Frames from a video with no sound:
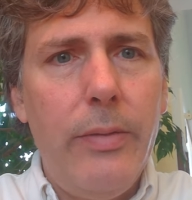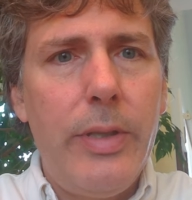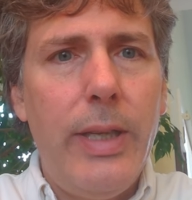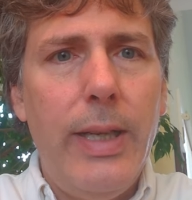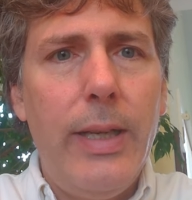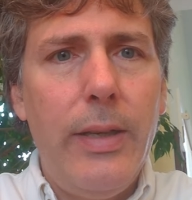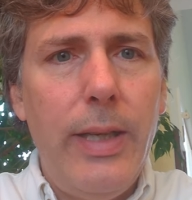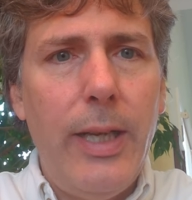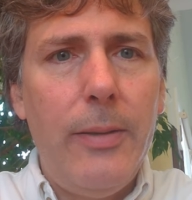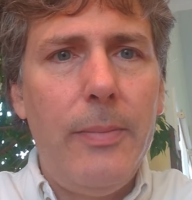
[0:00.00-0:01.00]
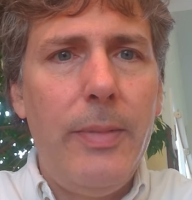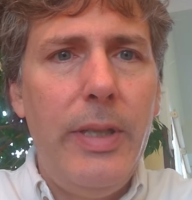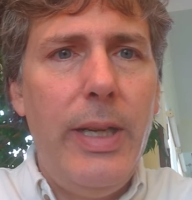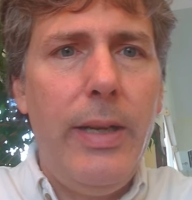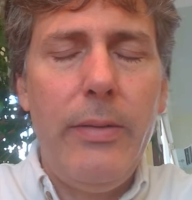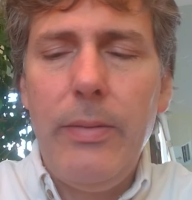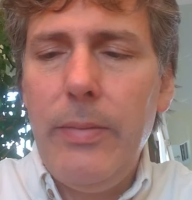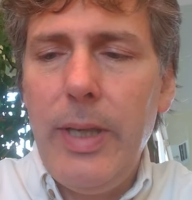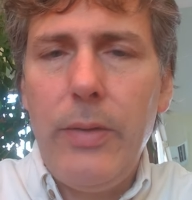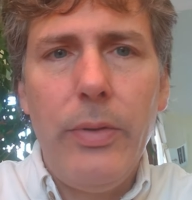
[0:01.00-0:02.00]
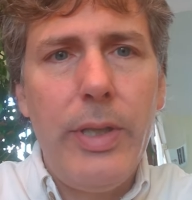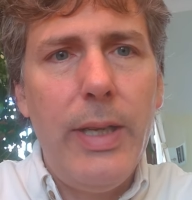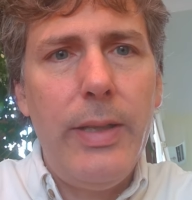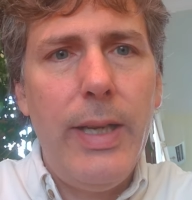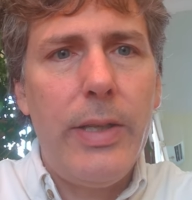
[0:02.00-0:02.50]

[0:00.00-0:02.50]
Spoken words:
So getDate, date equals getDate.